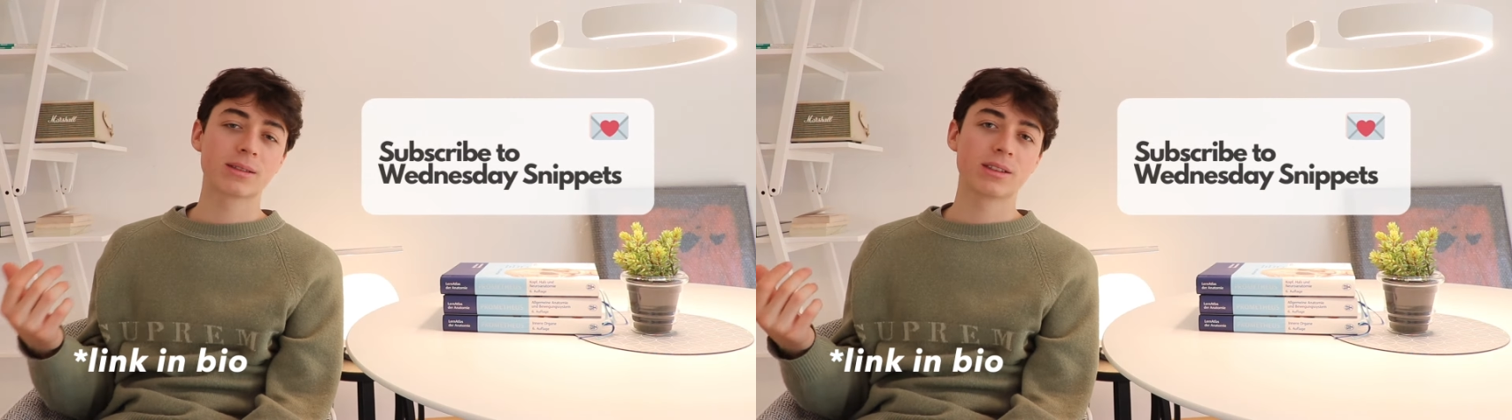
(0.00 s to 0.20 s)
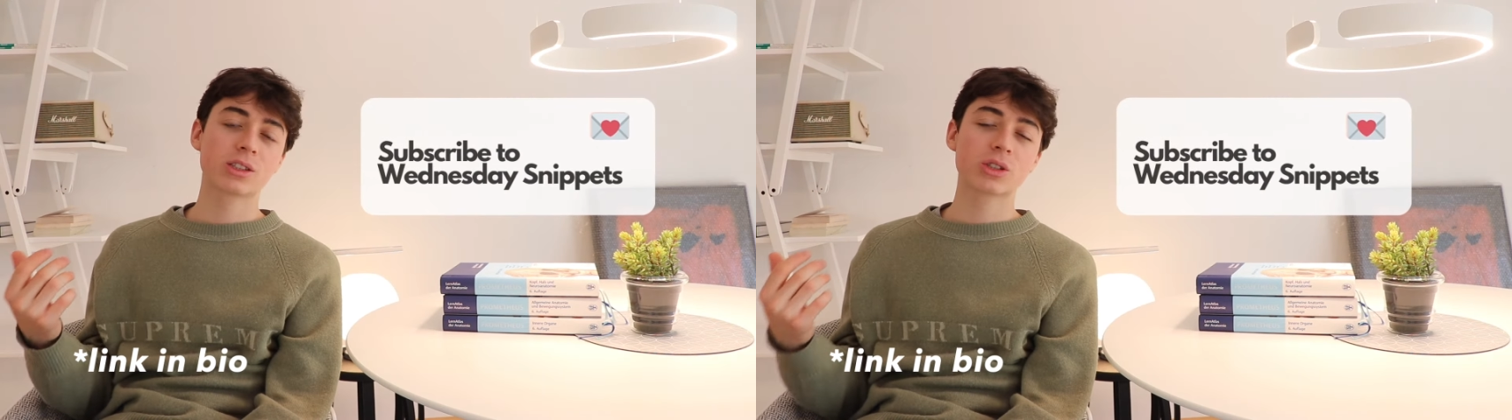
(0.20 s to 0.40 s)

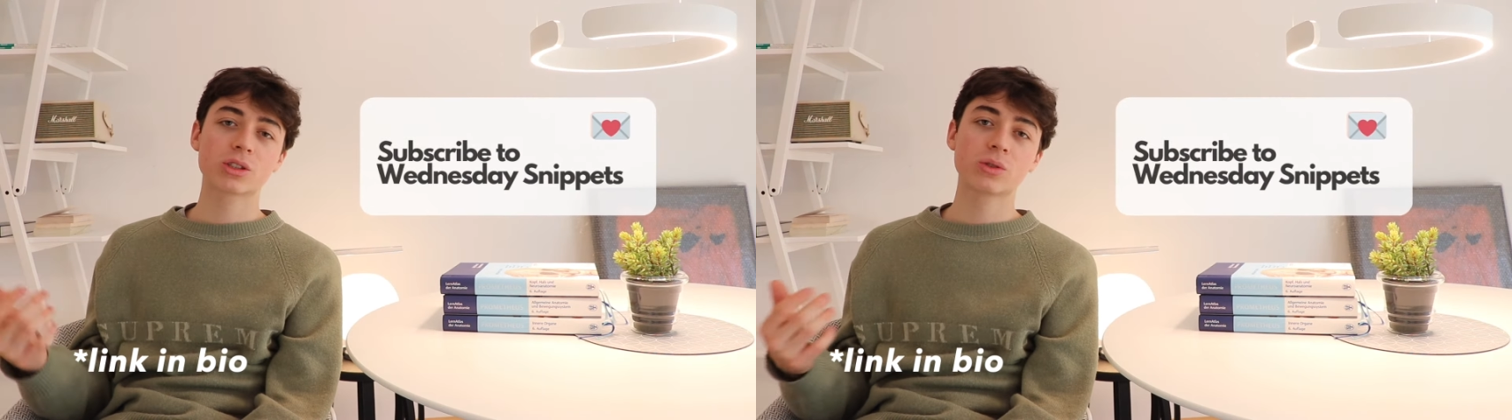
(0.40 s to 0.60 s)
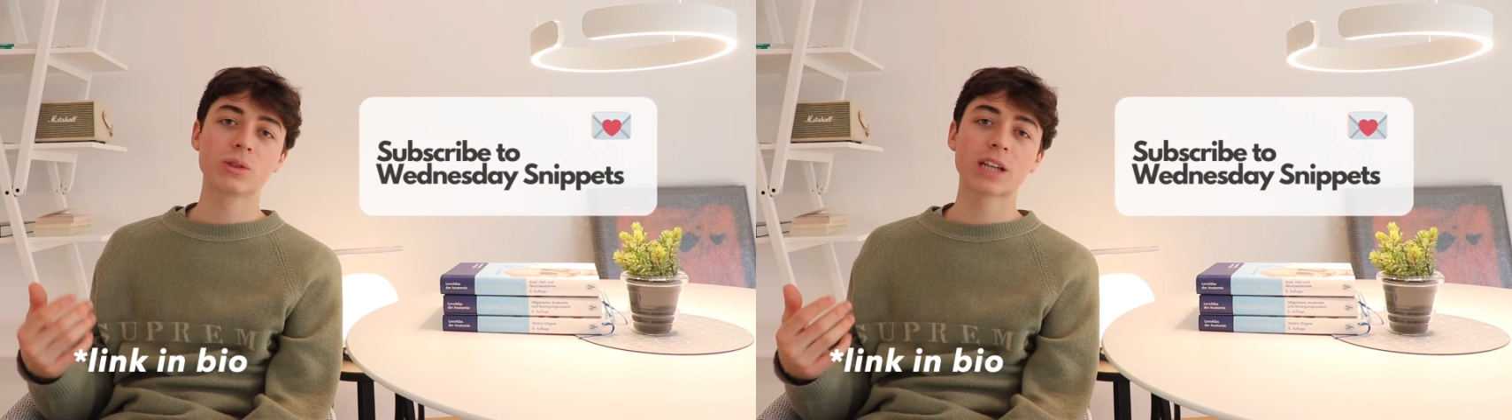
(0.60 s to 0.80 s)
This is
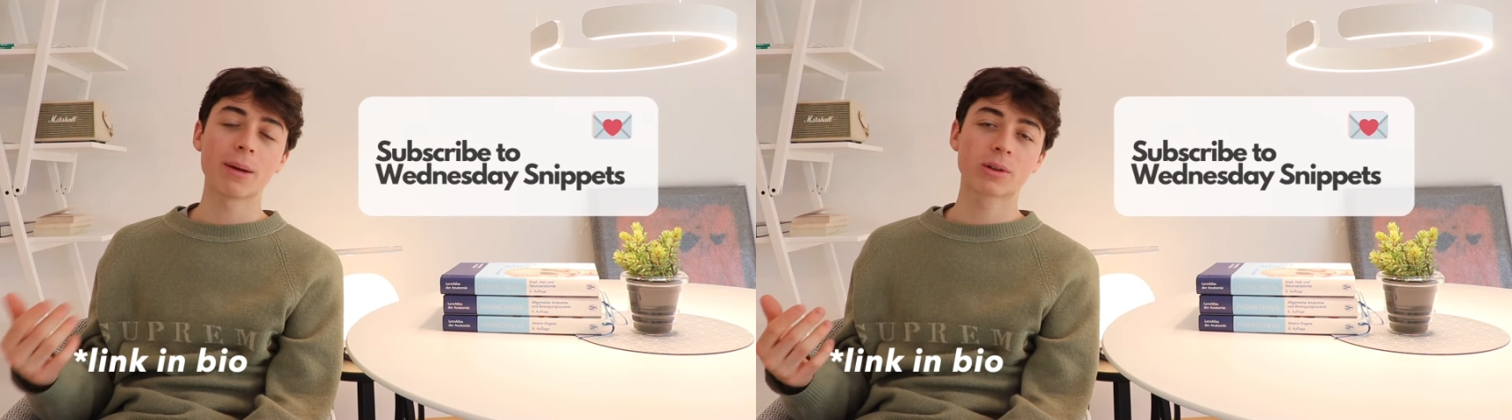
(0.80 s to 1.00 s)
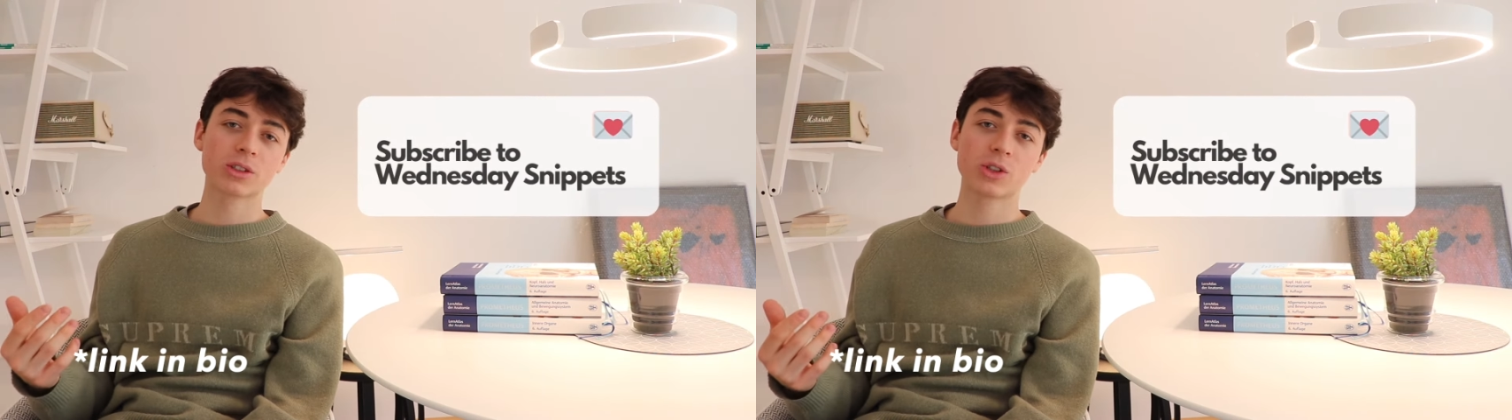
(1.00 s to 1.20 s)
just too
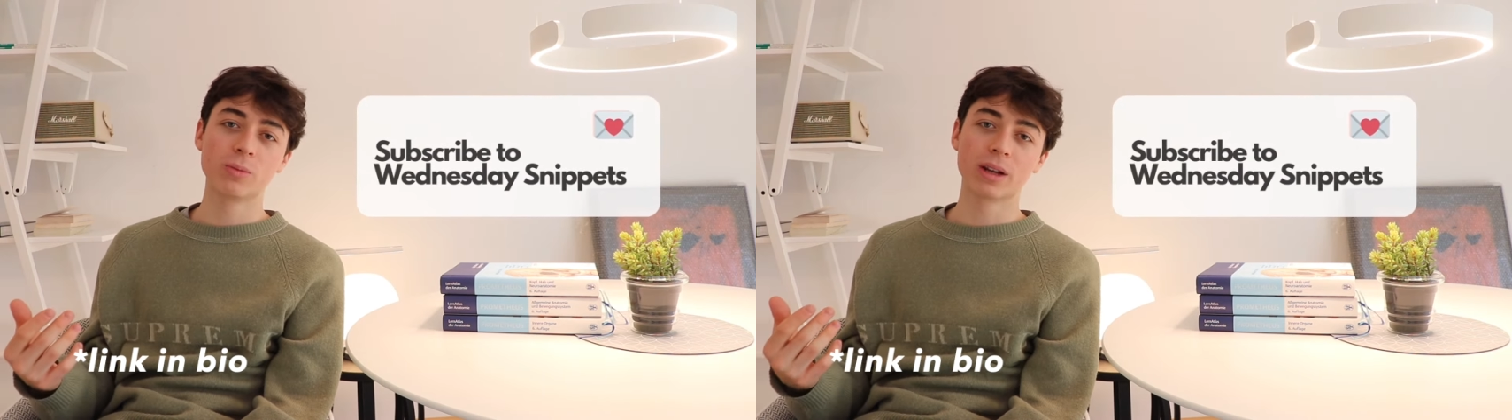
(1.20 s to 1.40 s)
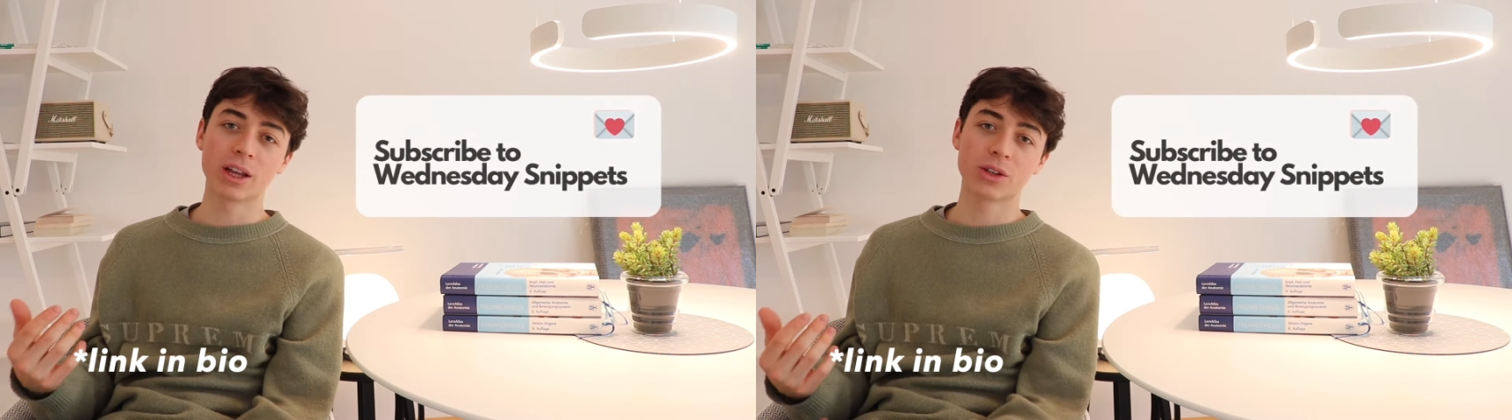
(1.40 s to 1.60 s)
time
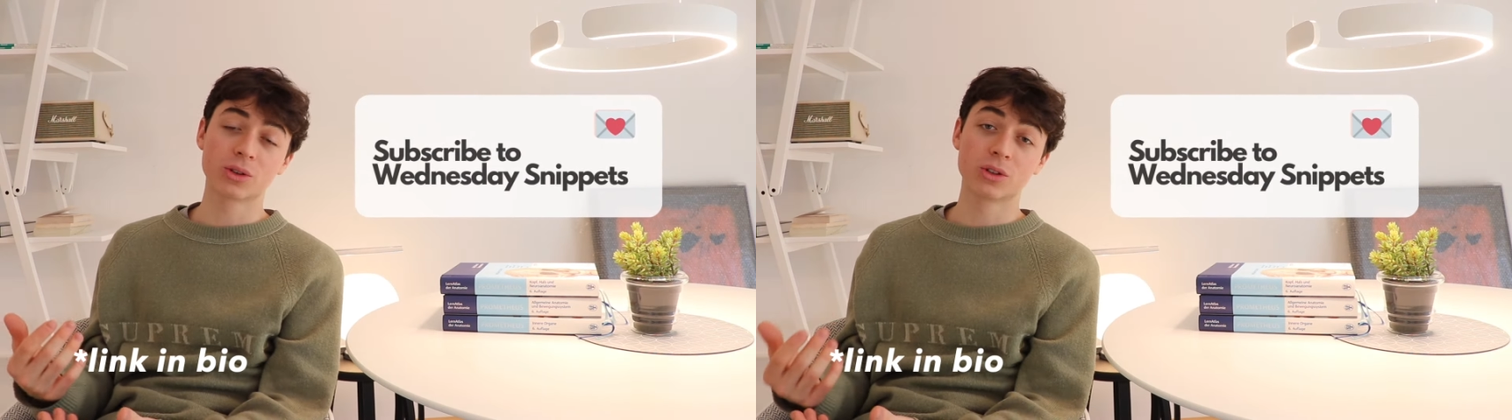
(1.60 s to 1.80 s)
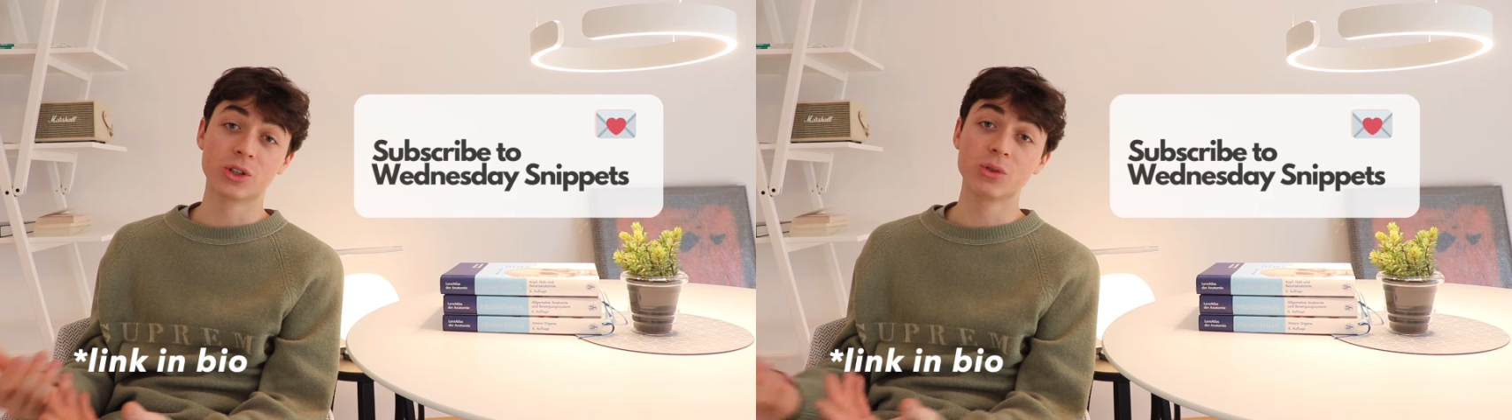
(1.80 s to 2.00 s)
consuming and you could